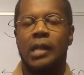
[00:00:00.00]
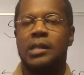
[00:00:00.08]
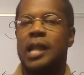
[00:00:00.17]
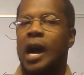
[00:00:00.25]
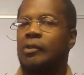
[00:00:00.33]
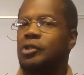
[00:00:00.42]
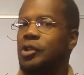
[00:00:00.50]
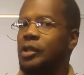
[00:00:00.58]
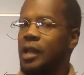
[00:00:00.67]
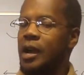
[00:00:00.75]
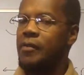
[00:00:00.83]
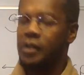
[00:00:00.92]
Now, to
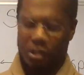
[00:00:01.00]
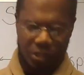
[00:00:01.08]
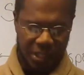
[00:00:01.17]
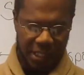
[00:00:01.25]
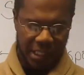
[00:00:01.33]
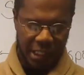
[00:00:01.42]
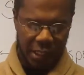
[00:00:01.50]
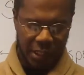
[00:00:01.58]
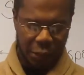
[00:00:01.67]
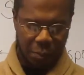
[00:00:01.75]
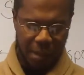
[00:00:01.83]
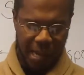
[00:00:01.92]
leverage this
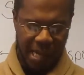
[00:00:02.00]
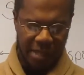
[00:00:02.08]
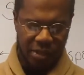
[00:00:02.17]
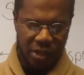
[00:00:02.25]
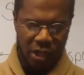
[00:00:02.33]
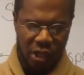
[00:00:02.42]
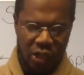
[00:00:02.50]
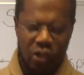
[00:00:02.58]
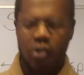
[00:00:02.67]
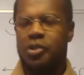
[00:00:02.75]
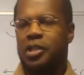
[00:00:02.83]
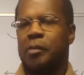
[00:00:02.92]
space,
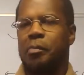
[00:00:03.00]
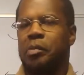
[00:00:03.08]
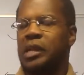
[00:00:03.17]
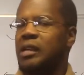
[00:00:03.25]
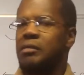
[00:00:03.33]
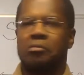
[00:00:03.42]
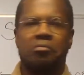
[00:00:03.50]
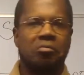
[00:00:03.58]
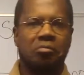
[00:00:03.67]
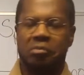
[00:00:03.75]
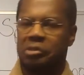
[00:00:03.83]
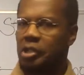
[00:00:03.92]
you simply
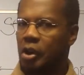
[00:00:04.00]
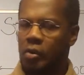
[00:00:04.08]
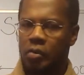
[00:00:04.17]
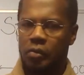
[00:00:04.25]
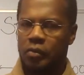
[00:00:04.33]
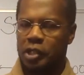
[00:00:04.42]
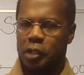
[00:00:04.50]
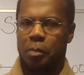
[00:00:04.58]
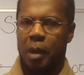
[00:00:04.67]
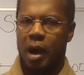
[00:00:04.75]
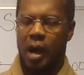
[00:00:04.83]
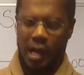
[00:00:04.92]
don't
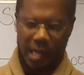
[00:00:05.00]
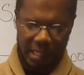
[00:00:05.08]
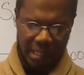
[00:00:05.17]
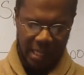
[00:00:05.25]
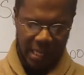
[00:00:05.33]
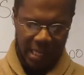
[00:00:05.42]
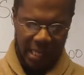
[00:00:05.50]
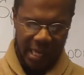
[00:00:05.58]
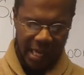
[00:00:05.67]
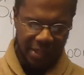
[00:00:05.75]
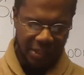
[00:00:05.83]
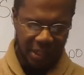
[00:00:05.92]
respond
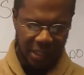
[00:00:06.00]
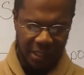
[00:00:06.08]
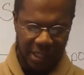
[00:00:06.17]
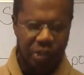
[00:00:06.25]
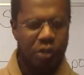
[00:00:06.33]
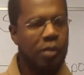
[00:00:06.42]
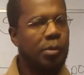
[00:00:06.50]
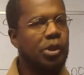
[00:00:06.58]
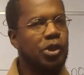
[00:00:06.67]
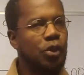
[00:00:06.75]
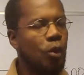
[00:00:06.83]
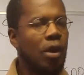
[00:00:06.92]
instantly to the
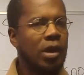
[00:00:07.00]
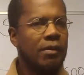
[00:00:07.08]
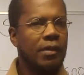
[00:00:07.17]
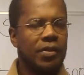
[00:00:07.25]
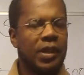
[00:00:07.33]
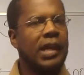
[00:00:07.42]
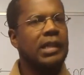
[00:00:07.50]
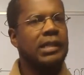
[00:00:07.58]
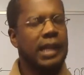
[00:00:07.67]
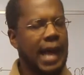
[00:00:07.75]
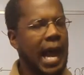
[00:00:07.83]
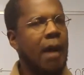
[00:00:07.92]
majority of the things
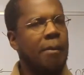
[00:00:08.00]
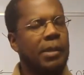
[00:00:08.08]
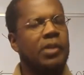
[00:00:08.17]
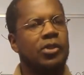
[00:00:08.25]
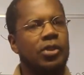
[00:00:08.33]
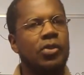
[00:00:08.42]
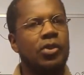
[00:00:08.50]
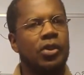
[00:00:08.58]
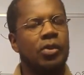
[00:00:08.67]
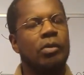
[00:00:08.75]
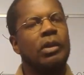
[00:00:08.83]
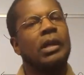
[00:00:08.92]
that happen to
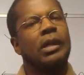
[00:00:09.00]
you.